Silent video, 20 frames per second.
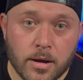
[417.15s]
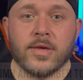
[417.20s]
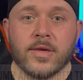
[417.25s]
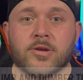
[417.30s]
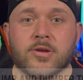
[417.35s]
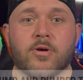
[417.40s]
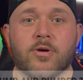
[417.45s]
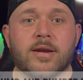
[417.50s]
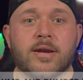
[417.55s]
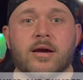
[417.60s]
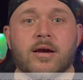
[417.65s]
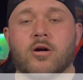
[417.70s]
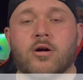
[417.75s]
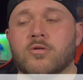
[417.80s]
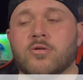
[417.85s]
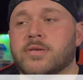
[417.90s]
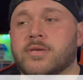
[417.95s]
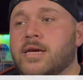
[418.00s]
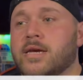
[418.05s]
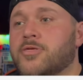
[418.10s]
This right now
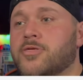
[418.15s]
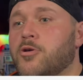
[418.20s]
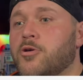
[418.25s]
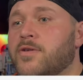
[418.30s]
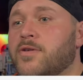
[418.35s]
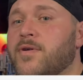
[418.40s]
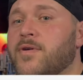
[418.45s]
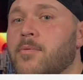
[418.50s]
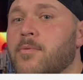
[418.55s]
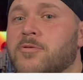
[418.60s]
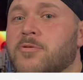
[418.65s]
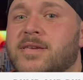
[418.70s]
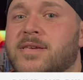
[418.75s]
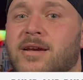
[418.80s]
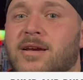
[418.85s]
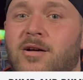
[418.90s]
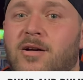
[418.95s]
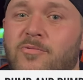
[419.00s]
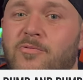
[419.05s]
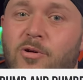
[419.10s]
holds a
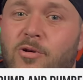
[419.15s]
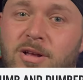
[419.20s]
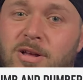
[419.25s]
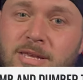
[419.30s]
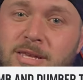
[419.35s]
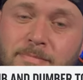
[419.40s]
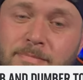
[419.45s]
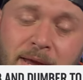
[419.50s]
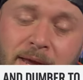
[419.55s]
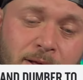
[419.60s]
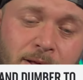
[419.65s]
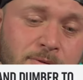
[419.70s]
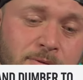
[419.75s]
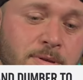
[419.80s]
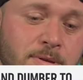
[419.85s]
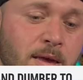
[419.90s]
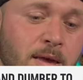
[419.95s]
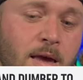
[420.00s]
35% on Rotten Tomatoes.